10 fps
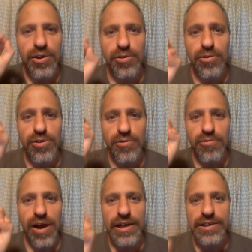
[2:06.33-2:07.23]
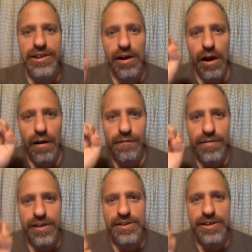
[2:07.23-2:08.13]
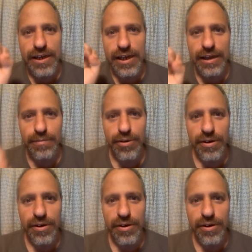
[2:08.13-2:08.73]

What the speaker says: The writing of this ebook